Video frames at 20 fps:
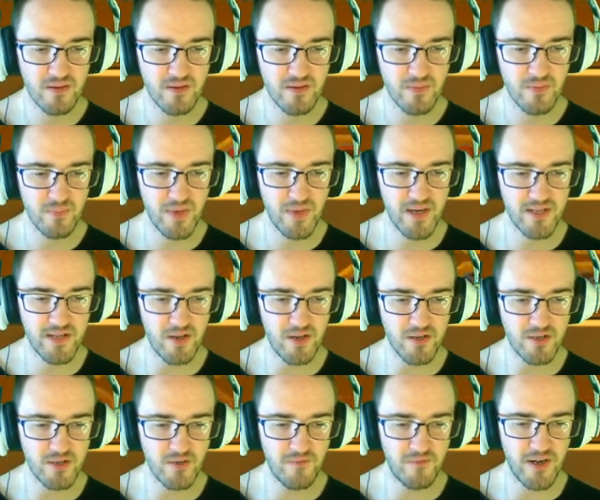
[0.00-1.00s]
But it's
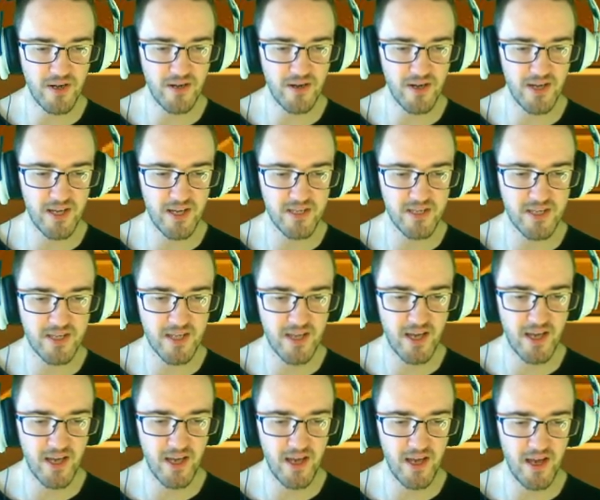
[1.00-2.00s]
also very easy,
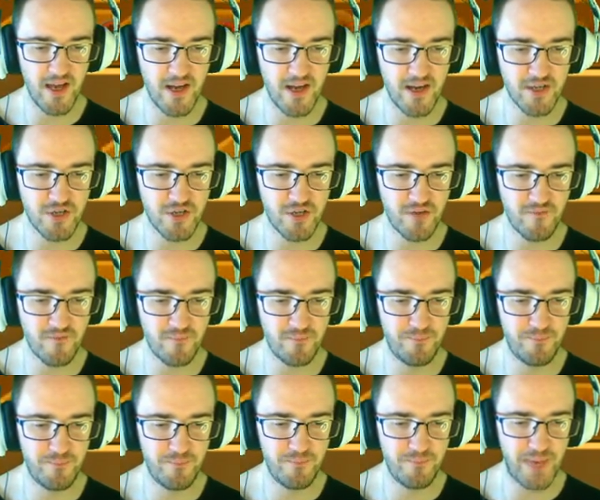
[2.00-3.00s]
and I should have
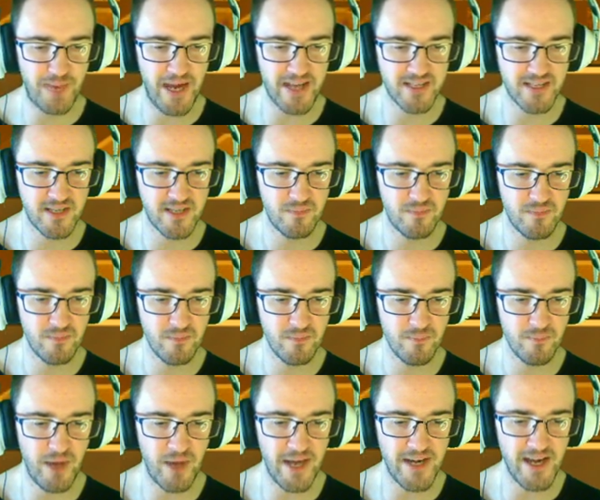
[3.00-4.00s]
passed it
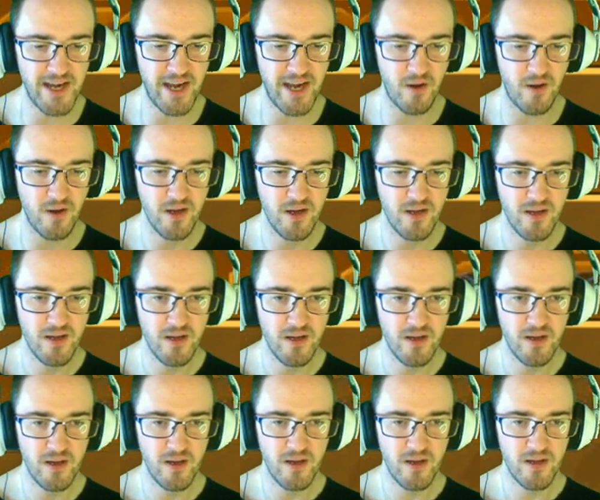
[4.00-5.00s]
by now.
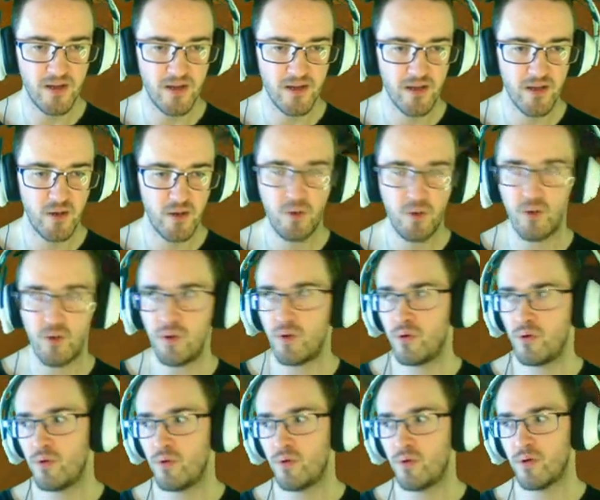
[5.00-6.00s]

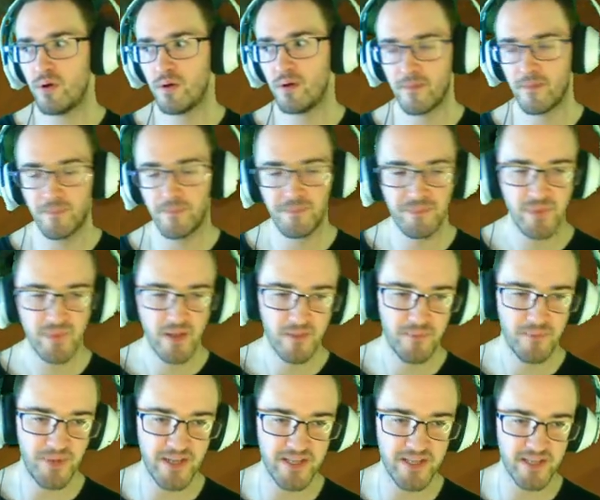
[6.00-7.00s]
Whoo!
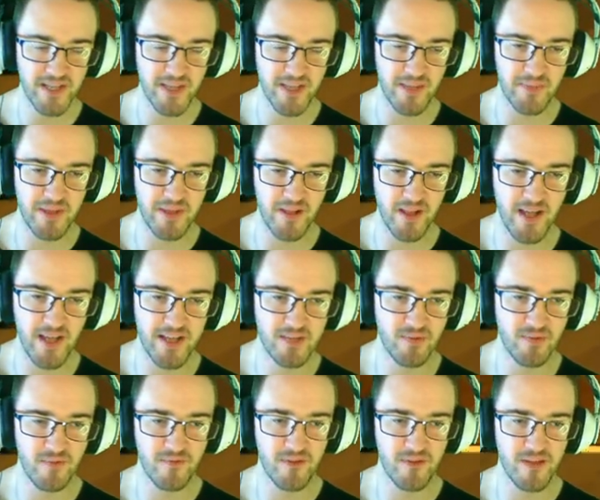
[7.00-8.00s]
Please let that be the last
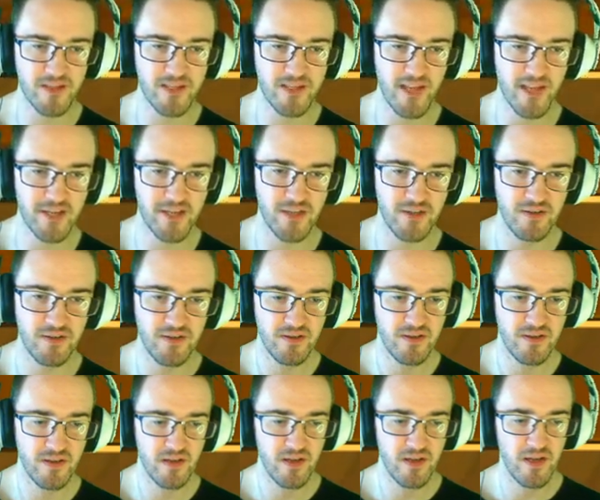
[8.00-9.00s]
one for this section.
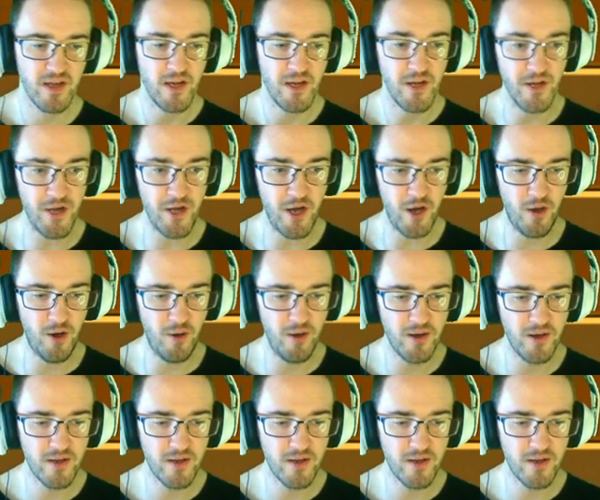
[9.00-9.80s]
No!